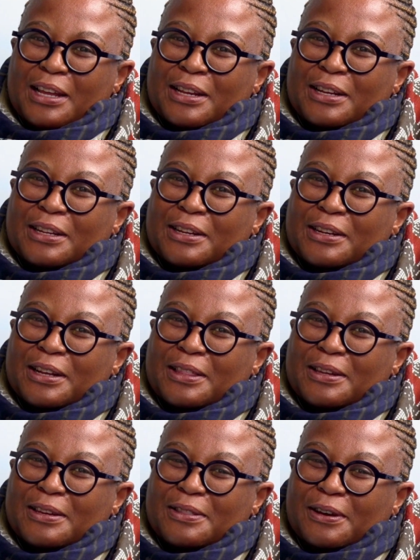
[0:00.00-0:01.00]
And I
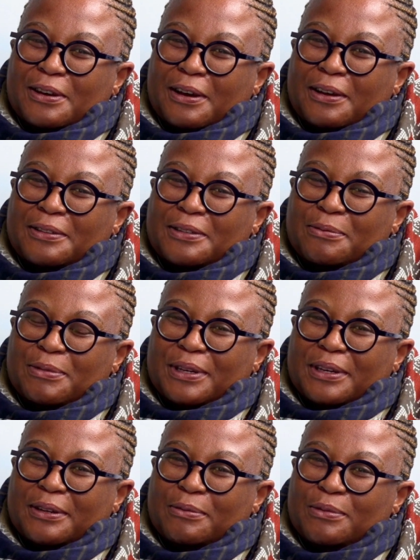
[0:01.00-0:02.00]
think the answer
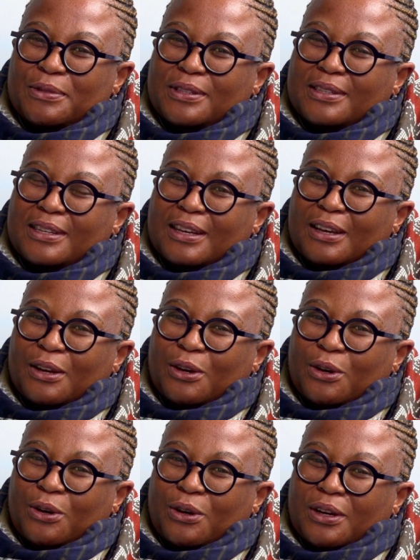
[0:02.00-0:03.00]
becomes,
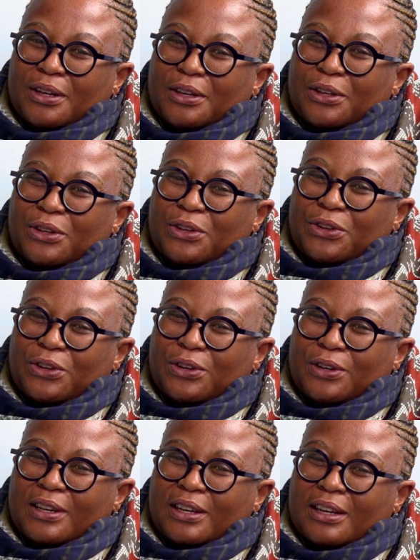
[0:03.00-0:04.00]

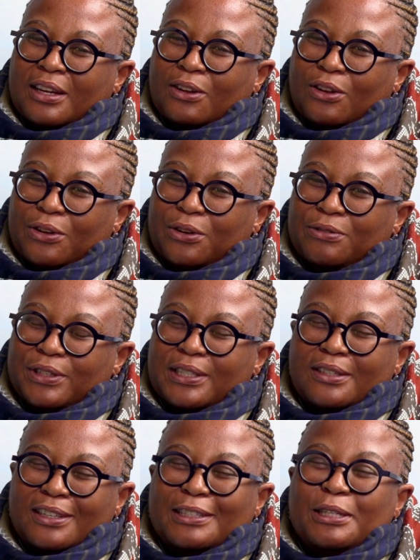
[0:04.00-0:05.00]
a lot of
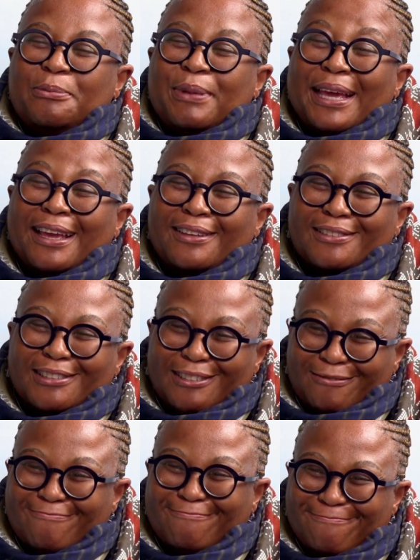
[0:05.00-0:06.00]
it
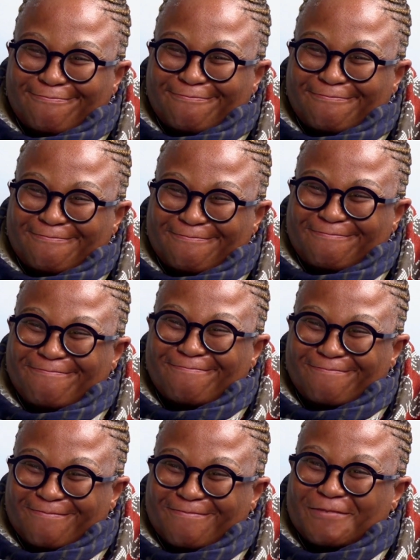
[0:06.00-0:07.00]
depends. Okay.
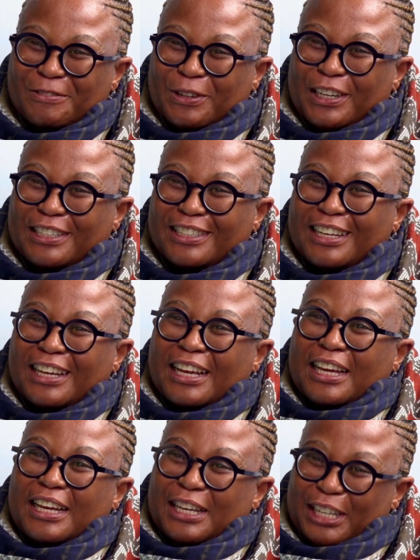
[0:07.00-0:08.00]
Of course, right? On
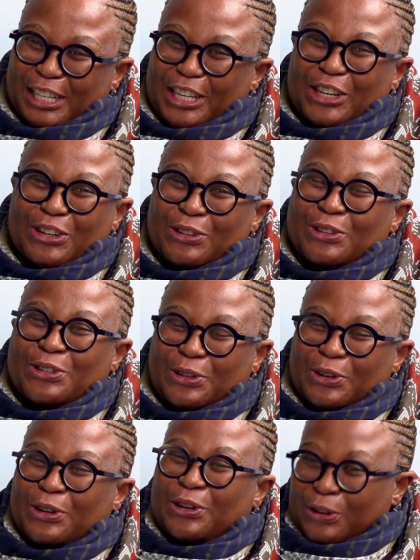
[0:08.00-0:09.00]
so many
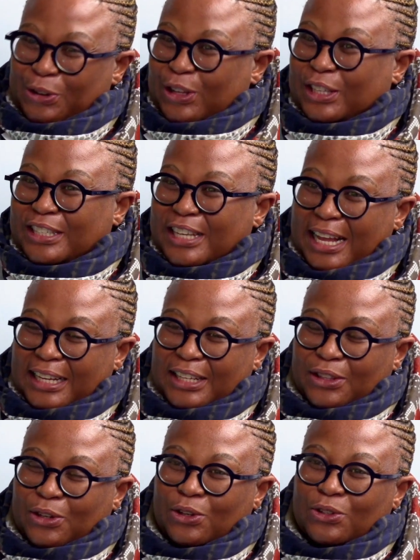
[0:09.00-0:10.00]
different things.
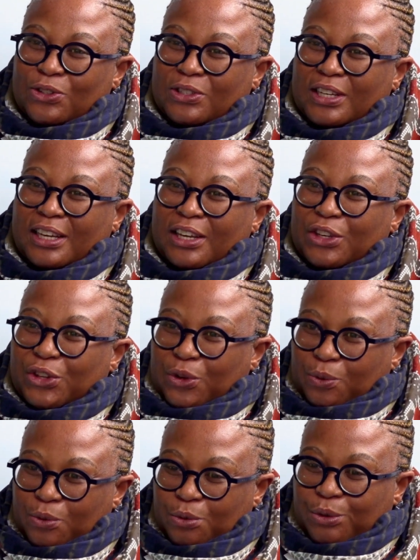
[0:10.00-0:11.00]
Exactly those,
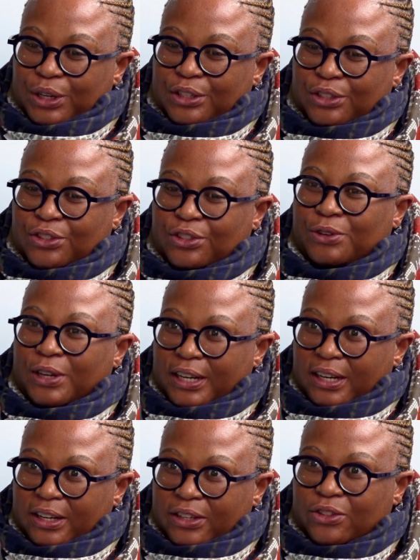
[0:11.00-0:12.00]
what does the
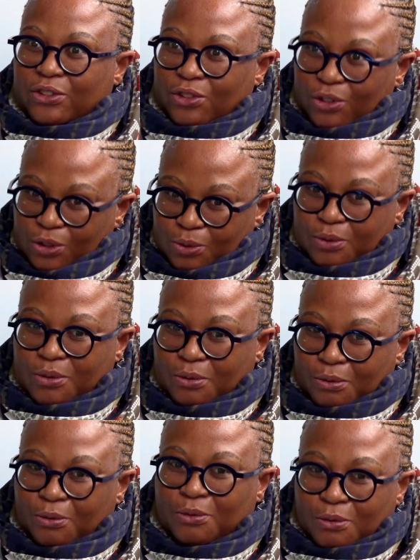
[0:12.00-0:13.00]
regulation do?
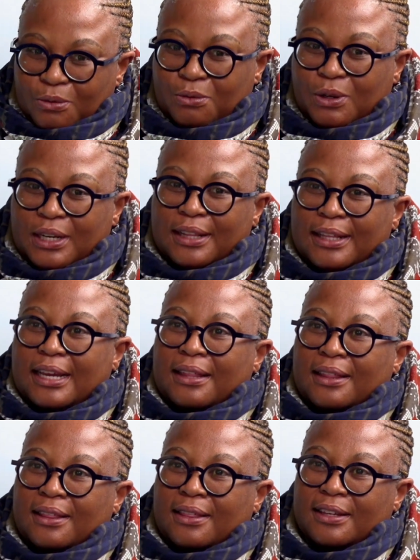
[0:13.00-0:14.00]
What are the
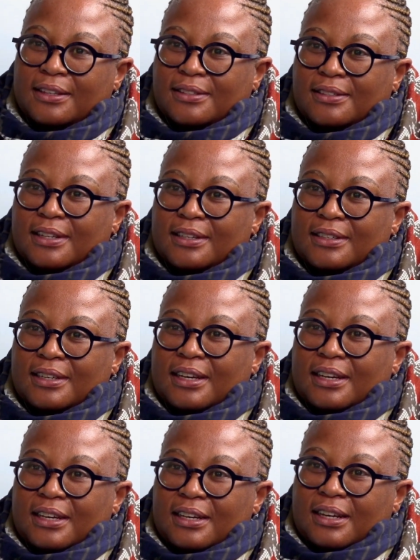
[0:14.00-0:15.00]
other things that
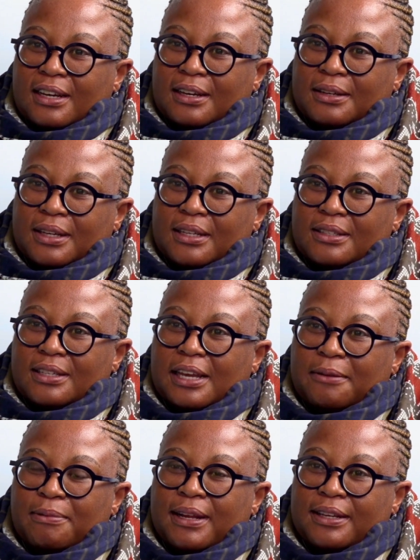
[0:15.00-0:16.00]
can
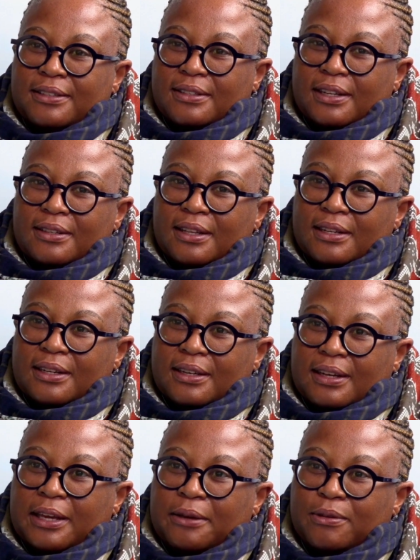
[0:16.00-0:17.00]
take place that
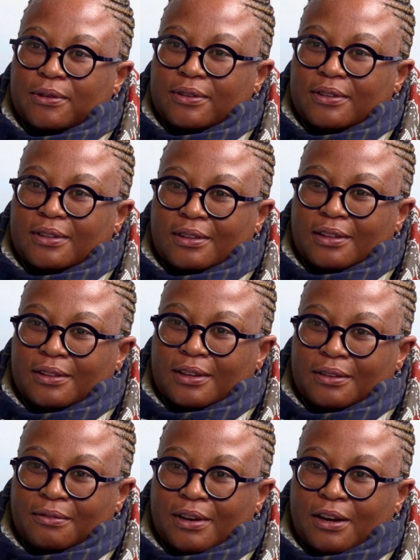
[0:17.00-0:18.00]
enable
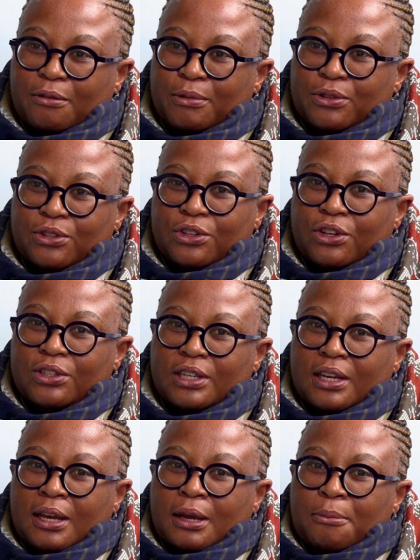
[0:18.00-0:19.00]
the environment or not?
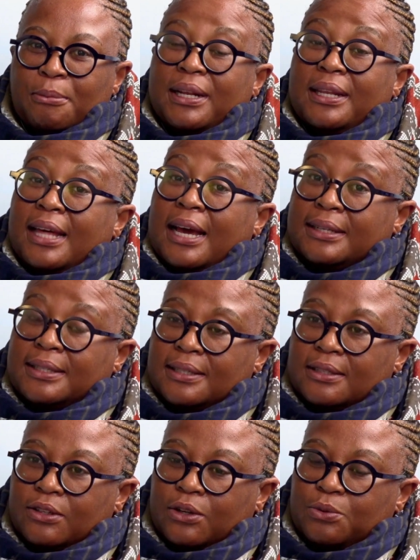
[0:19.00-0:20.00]
But
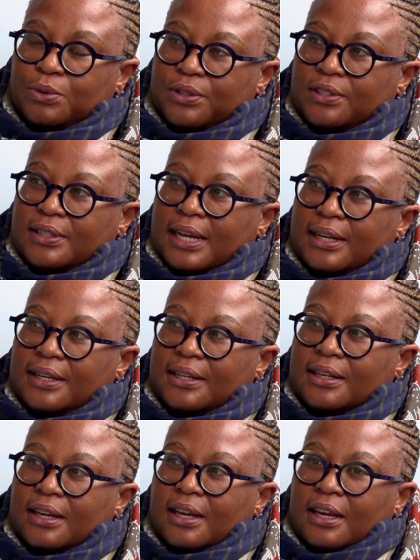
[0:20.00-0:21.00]
that
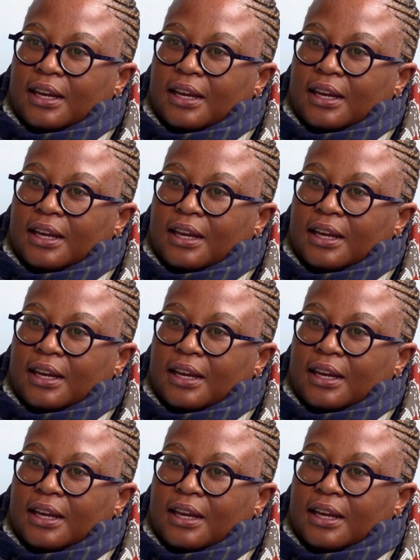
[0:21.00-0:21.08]
notwithstanding,